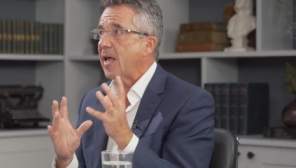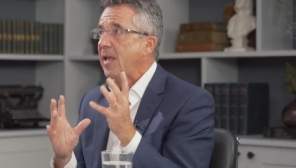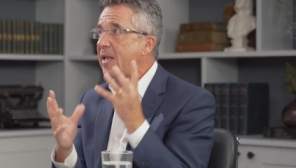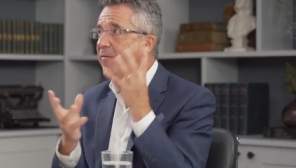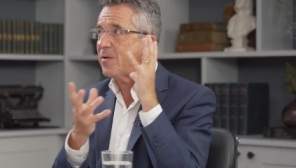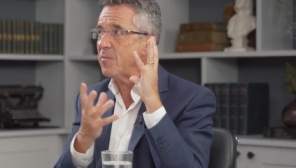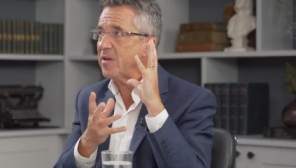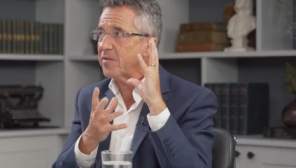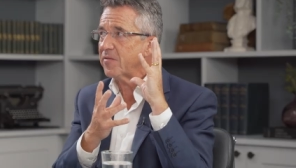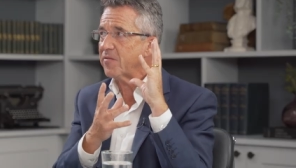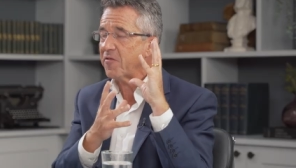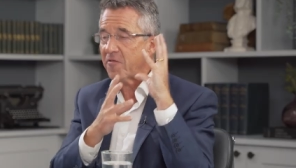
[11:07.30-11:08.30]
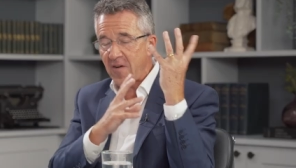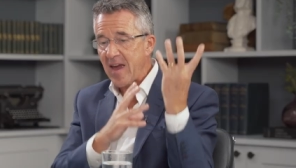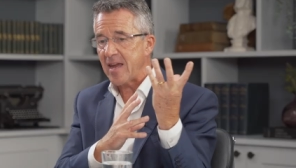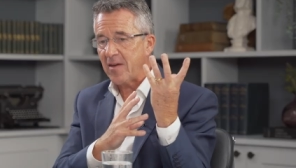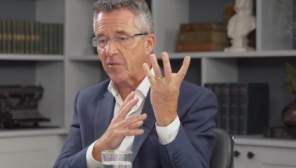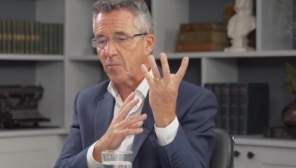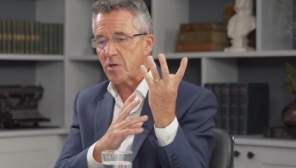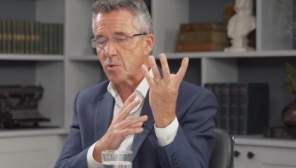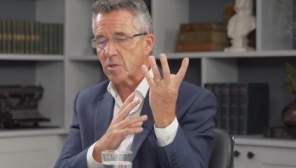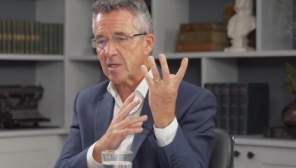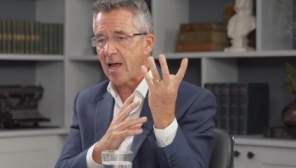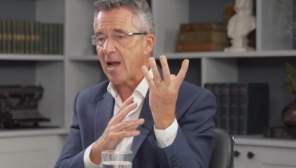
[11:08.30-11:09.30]
living with faith, which
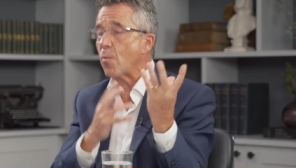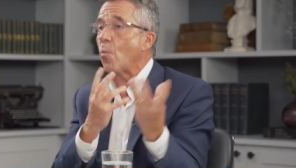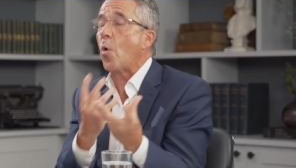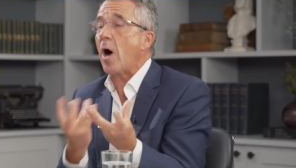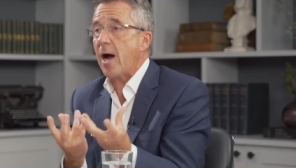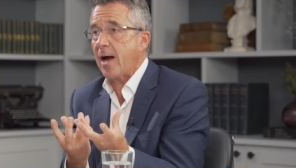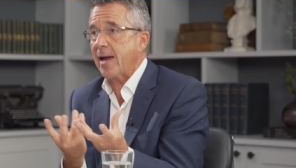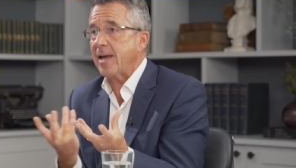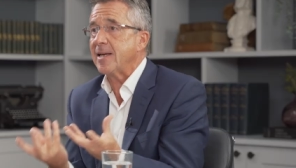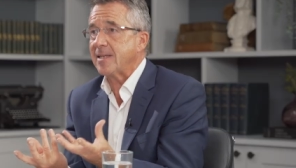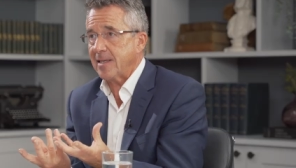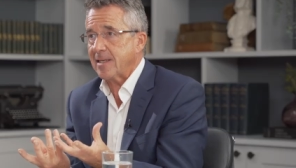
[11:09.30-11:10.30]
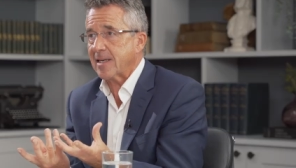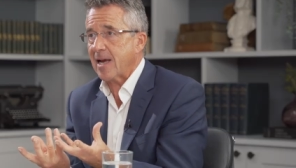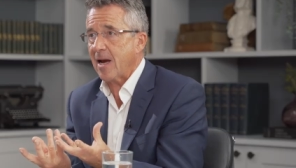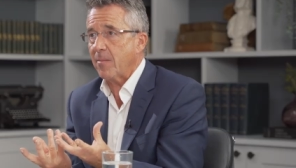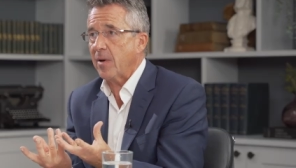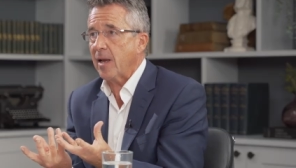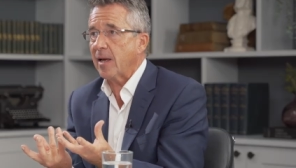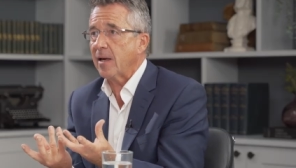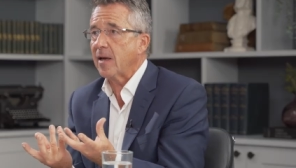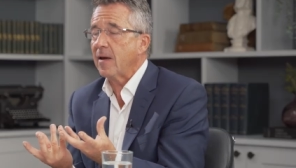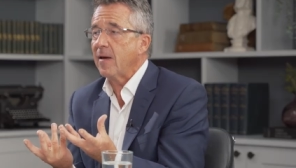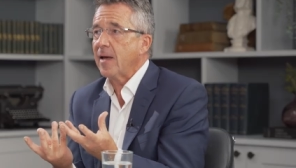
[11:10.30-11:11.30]
was like, why is this happening?
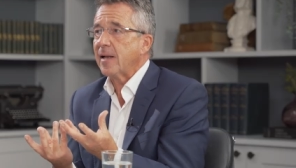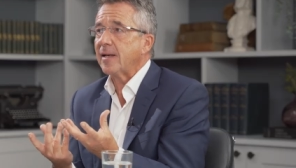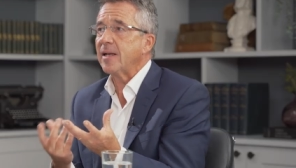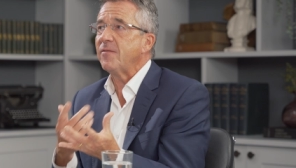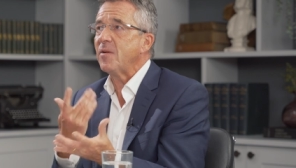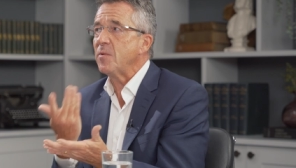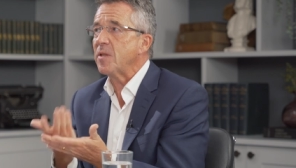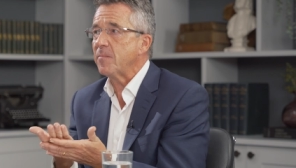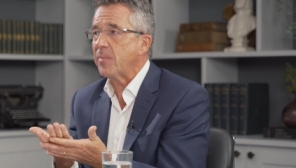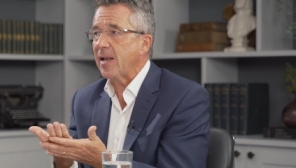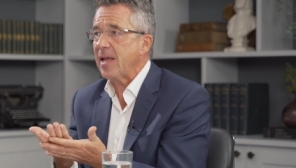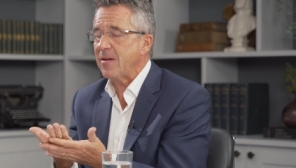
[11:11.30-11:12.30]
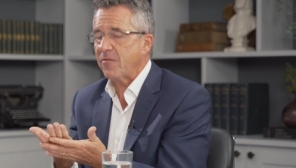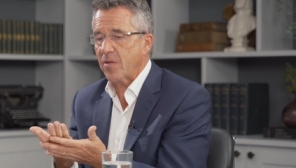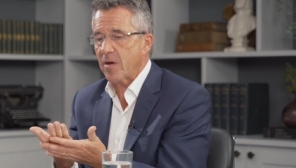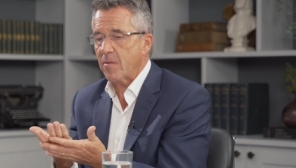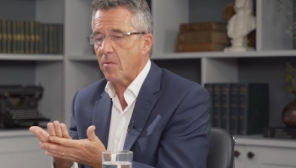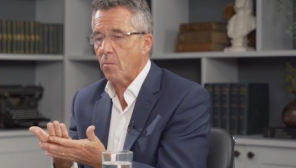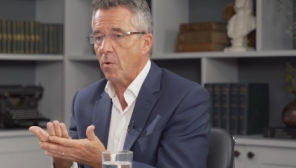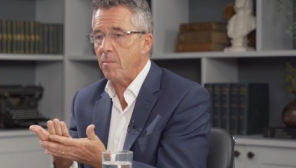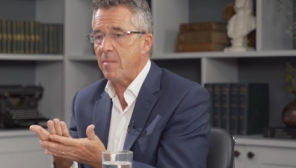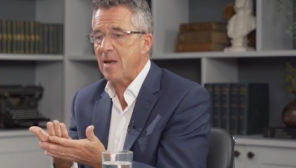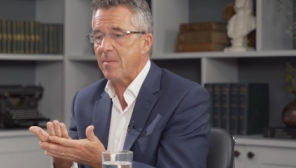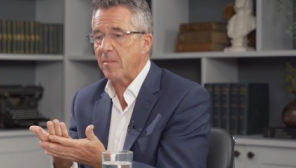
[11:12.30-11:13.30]
Living with a belief that, well,
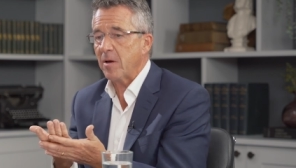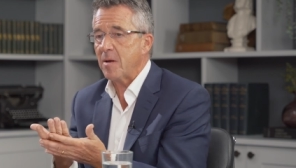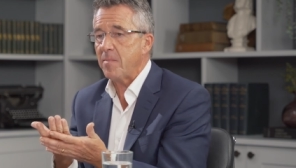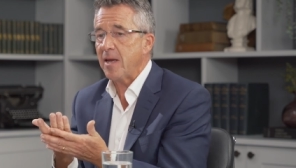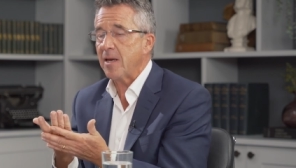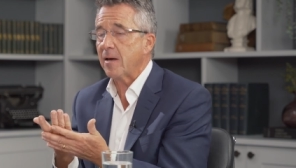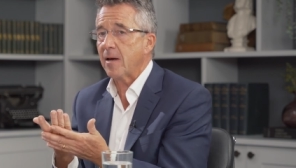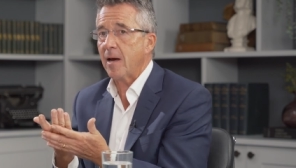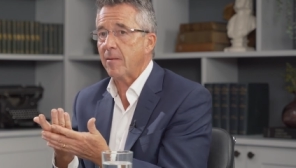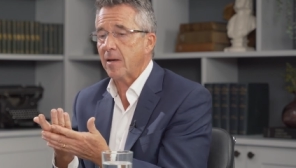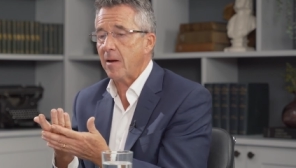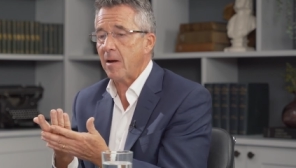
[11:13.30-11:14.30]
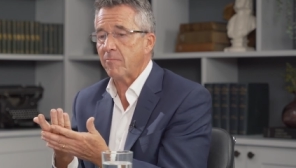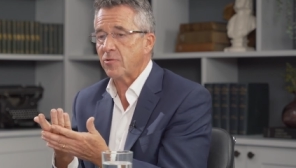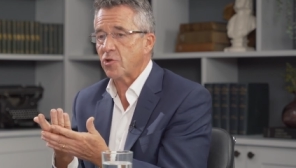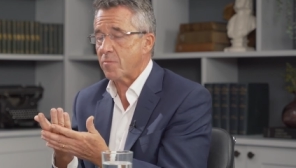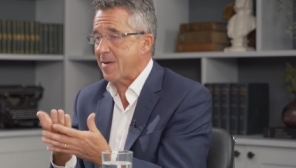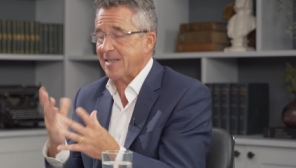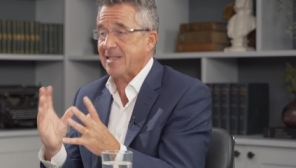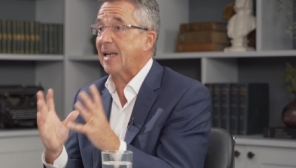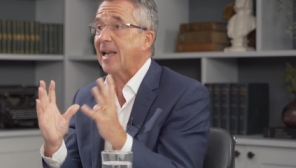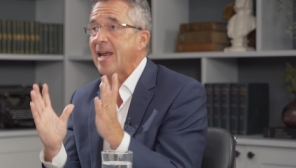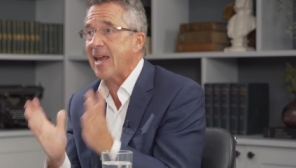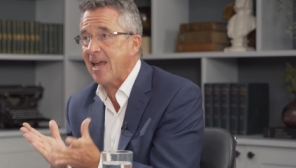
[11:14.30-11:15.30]
maybe I'm going to be uh, uh,
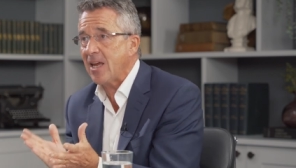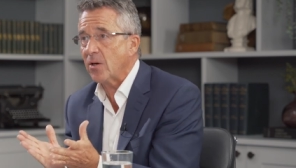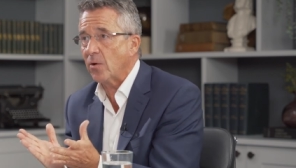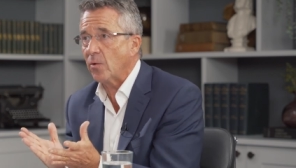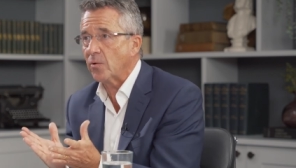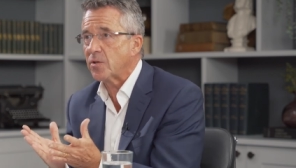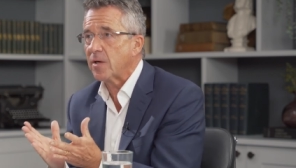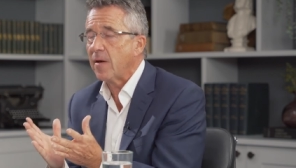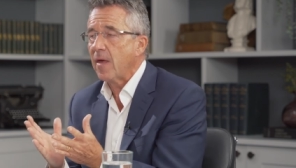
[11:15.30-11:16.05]
dramatically healed.